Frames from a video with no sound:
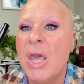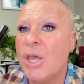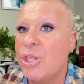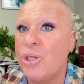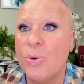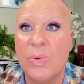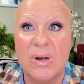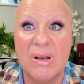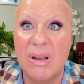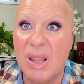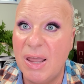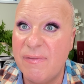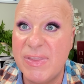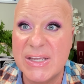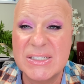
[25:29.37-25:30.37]
You would
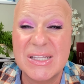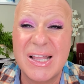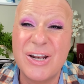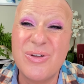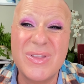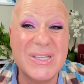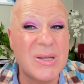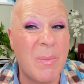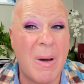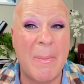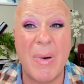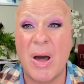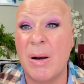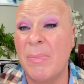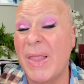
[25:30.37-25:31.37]
love this because I do this on my
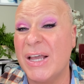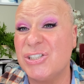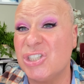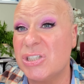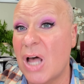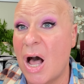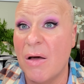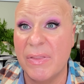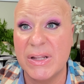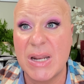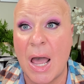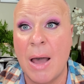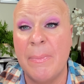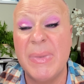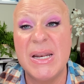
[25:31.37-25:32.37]
bottom lashes all the
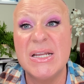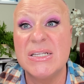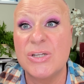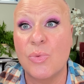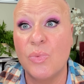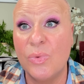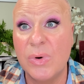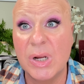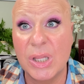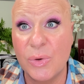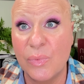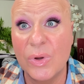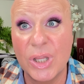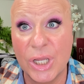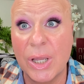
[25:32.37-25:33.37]
time. But it is a really,
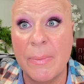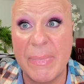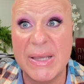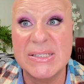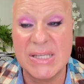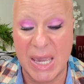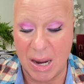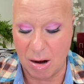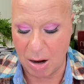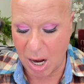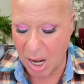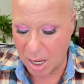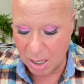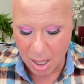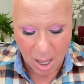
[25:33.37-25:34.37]
really good
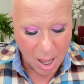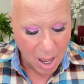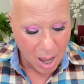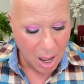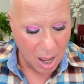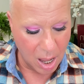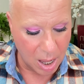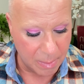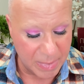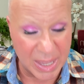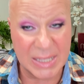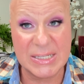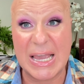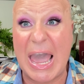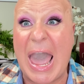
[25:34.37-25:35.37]
mascara um,
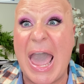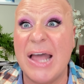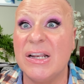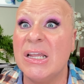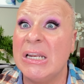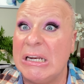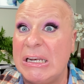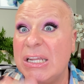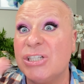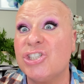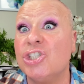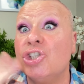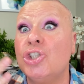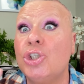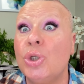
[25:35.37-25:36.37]
to add in
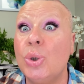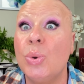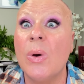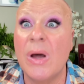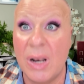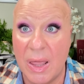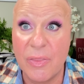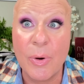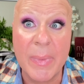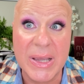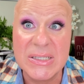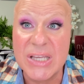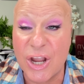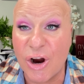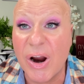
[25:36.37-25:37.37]
addition to another
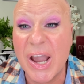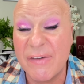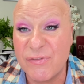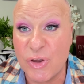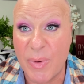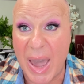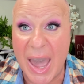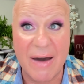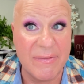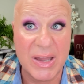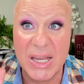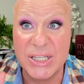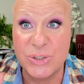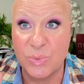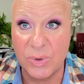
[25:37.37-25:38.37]
mascara if you have
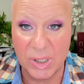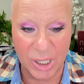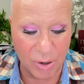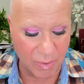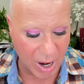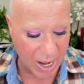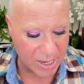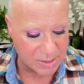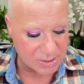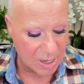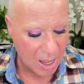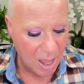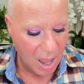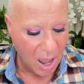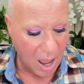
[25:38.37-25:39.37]
it. It's really great.
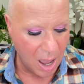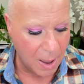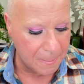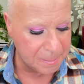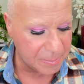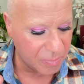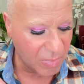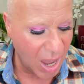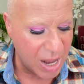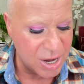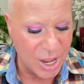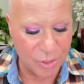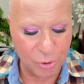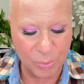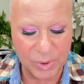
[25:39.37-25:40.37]
Um,
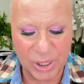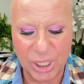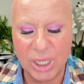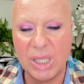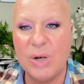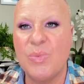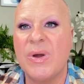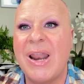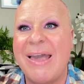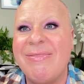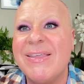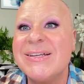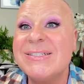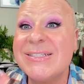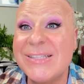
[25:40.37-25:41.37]
another really good one, and
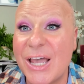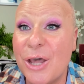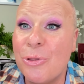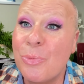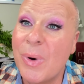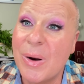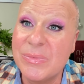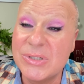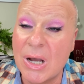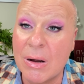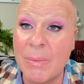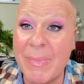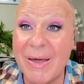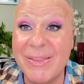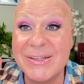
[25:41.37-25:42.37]
this is the other one I'm
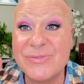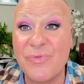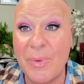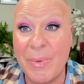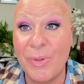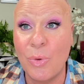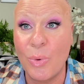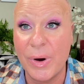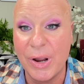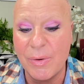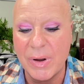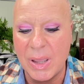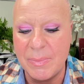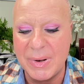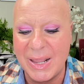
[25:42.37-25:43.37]
talking about that's from a L'Oreal
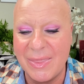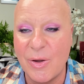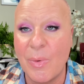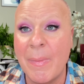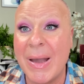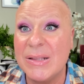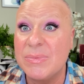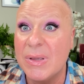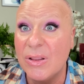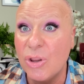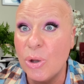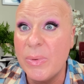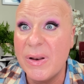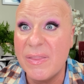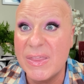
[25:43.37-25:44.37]
company that reminds me a
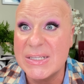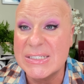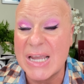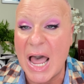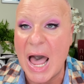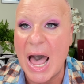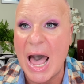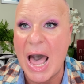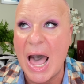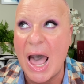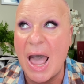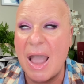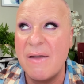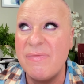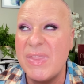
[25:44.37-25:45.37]
little bit of the Sky
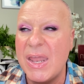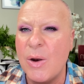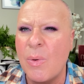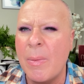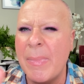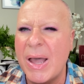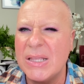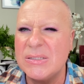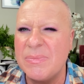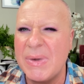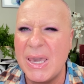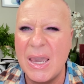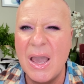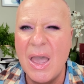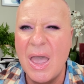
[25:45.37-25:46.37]
High, and then it reminds
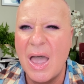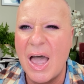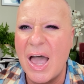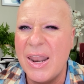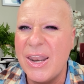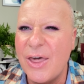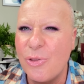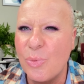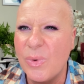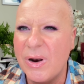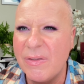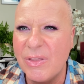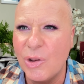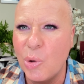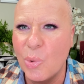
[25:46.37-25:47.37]
me another one
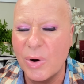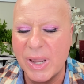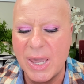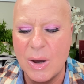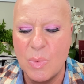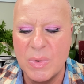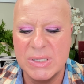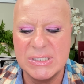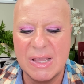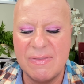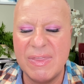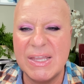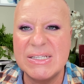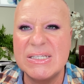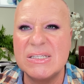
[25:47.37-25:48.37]
of the L'Oreal ones, and
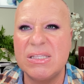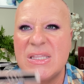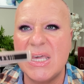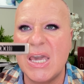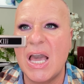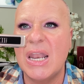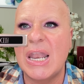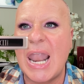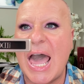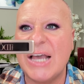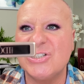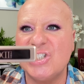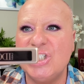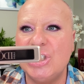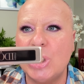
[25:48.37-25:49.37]
this is the
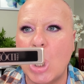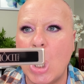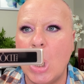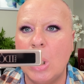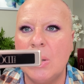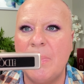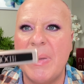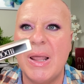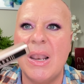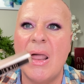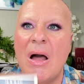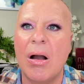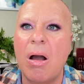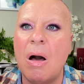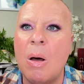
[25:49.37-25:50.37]
Lash Idôle by
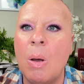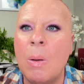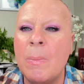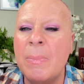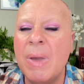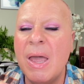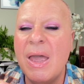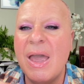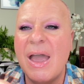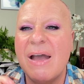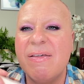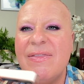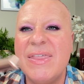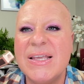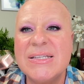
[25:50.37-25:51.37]
Lancome.
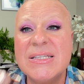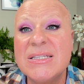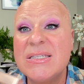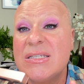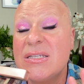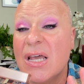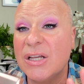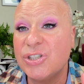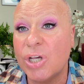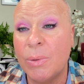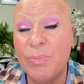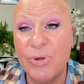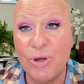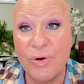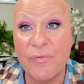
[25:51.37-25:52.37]
This is such a
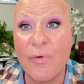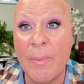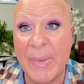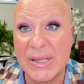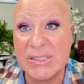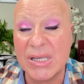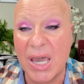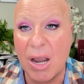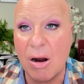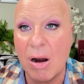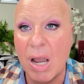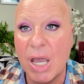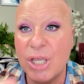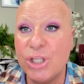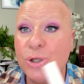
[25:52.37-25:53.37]
beautiful
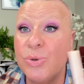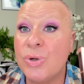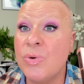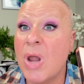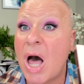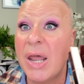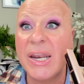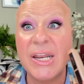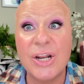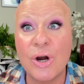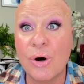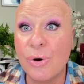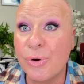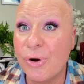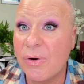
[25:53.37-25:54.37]
mascara. You do not need to
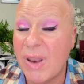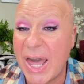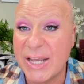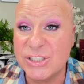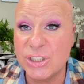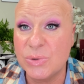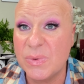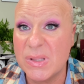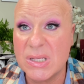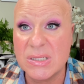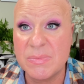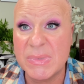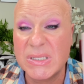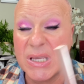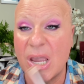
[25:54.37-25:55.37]
curl your lashes with
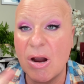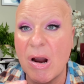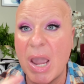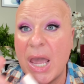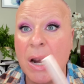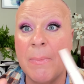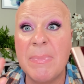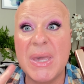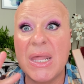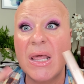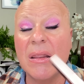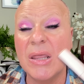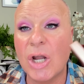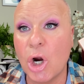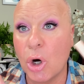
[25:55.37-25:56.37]
this mascara. It
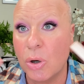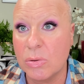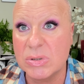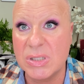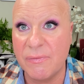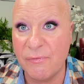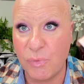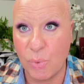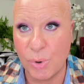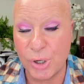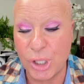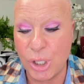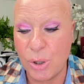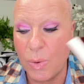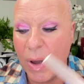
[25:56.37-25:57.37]
immediately curls them for
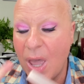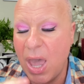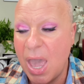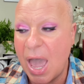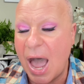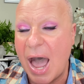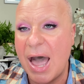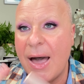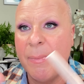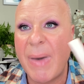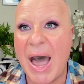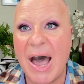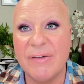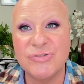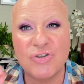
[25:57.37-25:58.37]
you. Um,
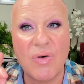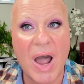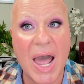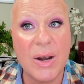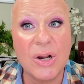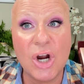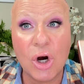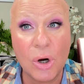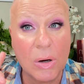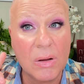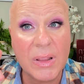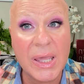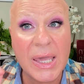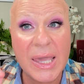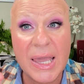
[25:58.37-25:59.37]
I've tried
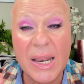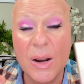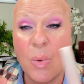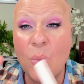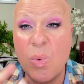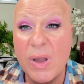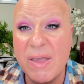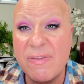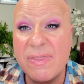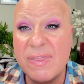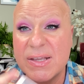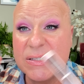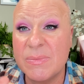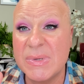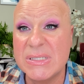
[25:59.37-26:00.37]
curling it with
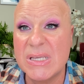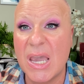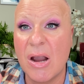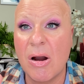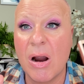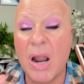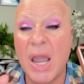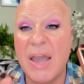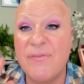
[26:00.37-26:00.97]
this mascara.